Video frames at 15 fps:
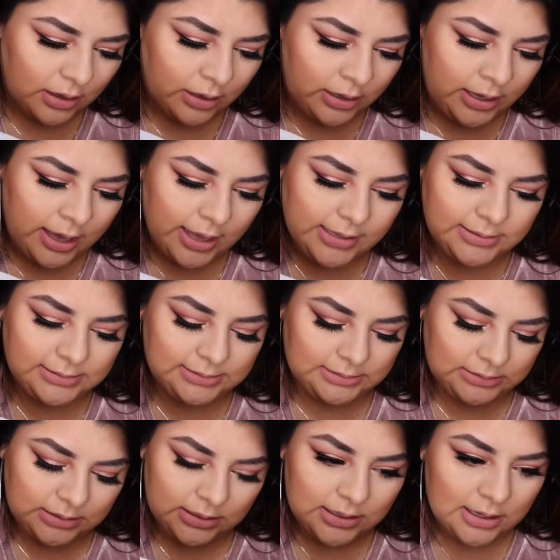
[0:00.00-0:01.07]

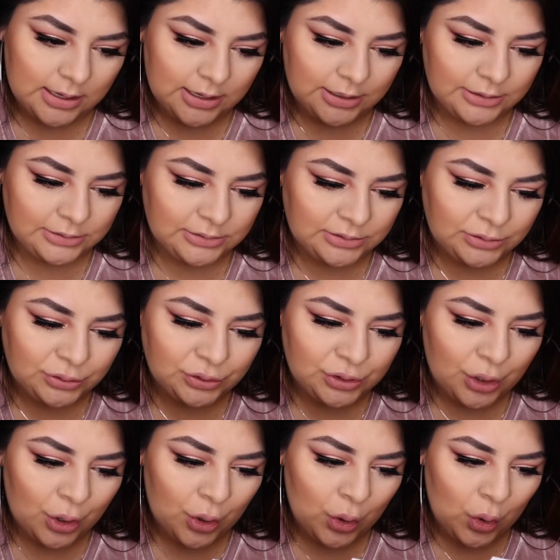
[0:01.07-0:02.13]
Yes.
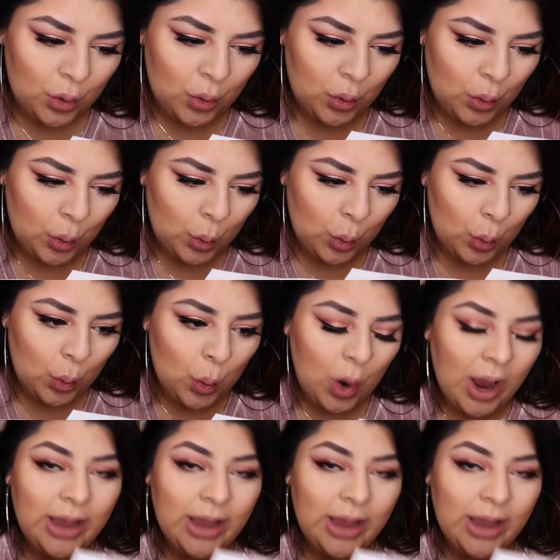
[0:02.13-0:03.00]
So